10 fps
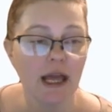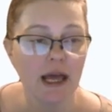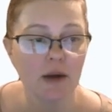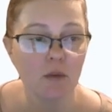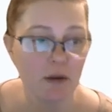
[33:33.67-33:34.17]

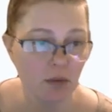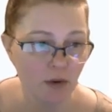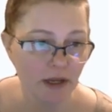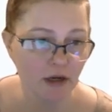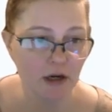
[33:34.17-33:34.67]
At what
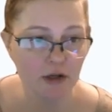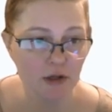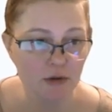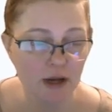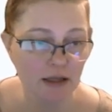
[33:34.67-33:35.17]
point are
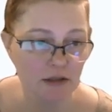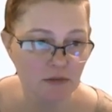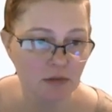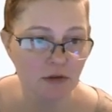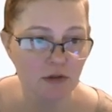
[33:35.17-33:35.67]
you
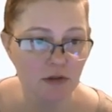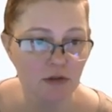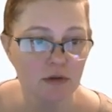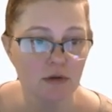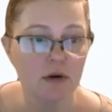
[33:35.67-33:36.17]
eligible
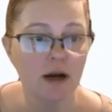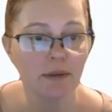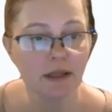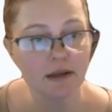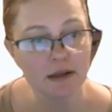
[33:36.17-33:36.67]
to
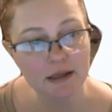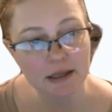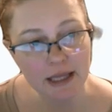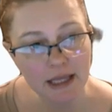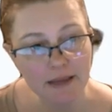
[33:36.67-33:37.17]
appeal a
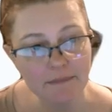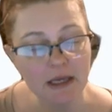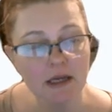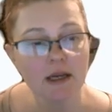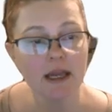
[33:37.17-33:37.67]
claim?
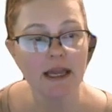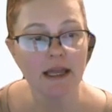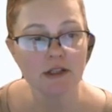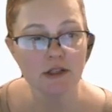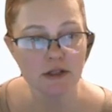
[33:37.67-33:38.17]

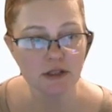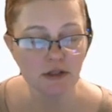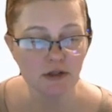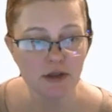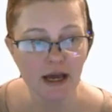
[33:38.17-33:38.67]
And do you need to
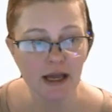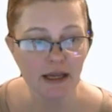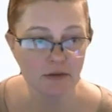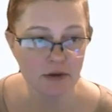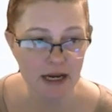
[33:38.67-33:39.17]
do that
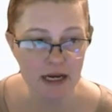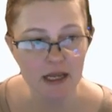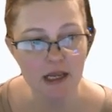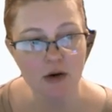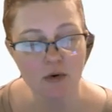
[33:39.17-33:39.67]
in
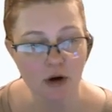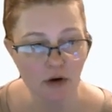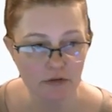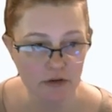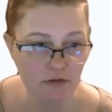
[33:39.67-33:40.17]
writing or
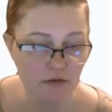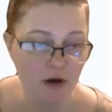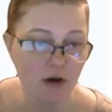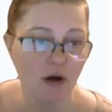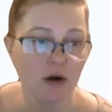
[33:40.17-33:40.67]
over the
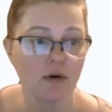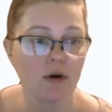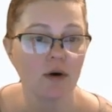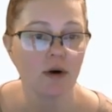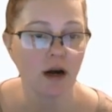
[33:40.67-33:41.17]

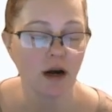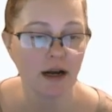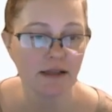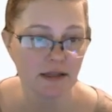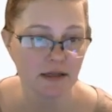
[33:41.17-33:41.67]
phone, or
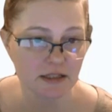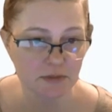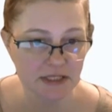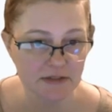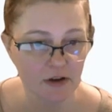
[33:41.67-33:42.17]
is there a
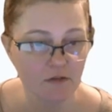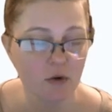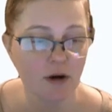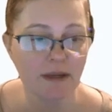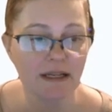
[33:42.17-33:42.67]
specific
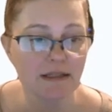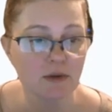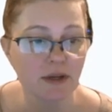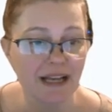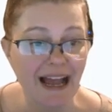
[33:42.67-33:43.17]
form? And it's
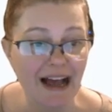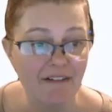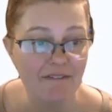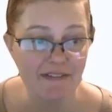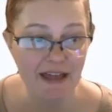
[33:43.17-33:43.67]
going to
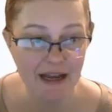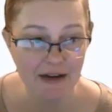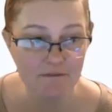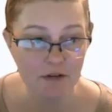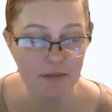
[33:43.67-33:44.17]
have that
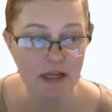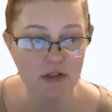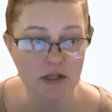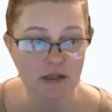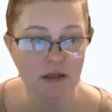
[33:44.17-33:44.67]

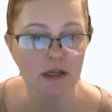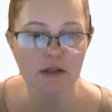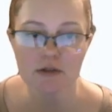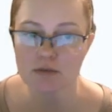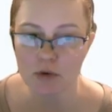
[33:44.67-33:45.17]
information.
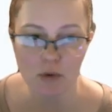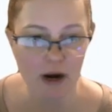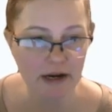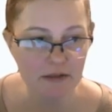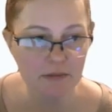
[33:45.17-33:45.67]
It's
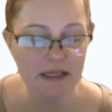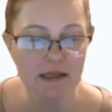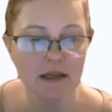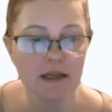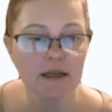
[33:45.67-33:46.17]
required to
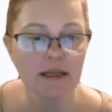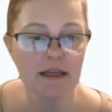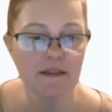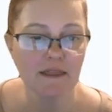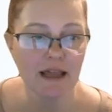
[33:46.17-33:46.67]
be
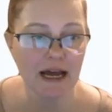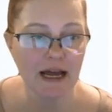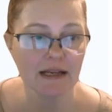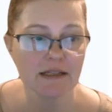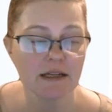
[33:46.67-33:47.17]
in
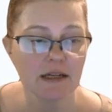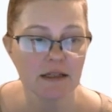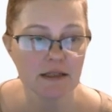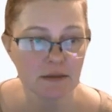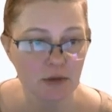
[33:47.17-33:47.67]
that
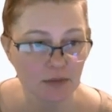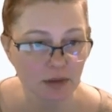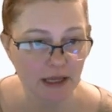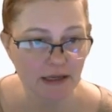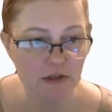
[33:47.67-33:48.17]
summary
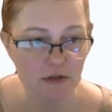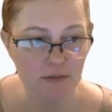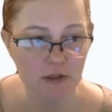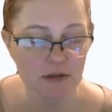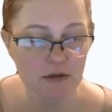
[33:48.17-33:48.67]
plan
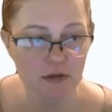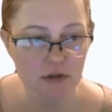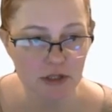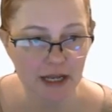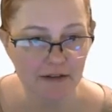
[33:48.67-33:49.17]
description. So you
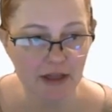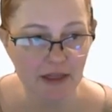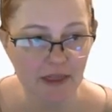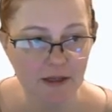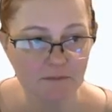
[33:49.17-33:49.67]
should have
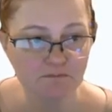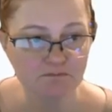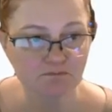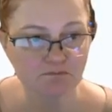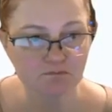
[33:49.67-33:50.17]
that there.
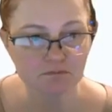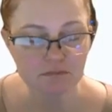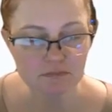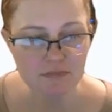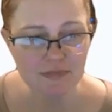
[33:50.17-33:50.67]

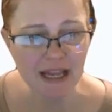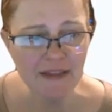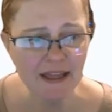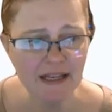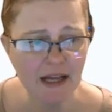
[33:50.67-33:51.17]

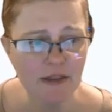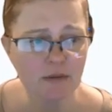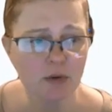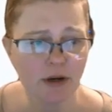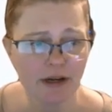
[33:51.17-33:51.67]
And then other
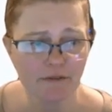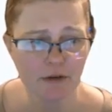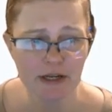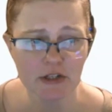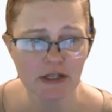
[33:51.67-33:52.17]
important
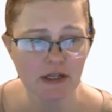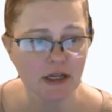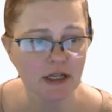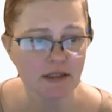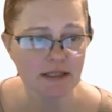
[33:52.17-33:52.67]
information:
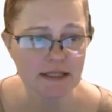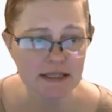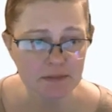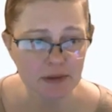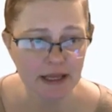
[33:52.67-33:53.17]
does
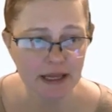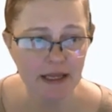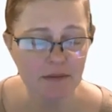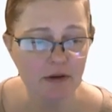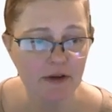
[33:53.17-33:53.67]
this
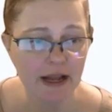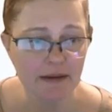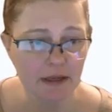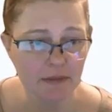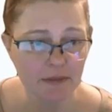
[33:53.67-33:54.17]
plan provide
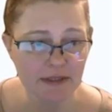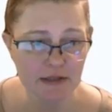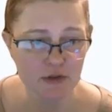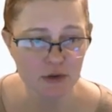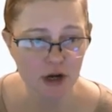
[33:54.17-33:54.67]
minimum
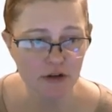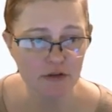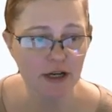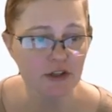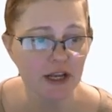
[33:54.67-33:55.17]
essential
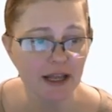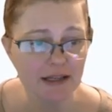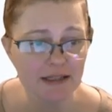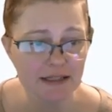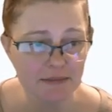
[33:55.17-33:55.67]
coverage,
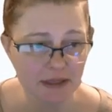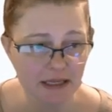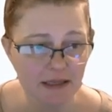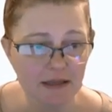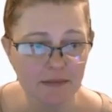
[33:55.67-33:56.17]
and does it
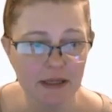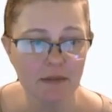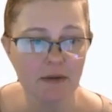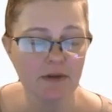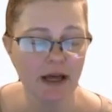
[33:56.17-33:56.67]
meet the
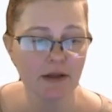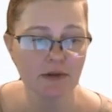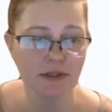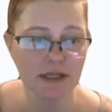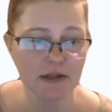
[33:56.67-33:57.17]
minimum
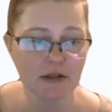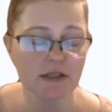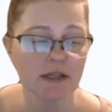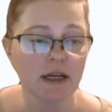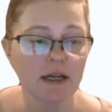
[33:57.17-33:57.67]
value
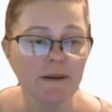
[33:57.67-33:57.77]
standards?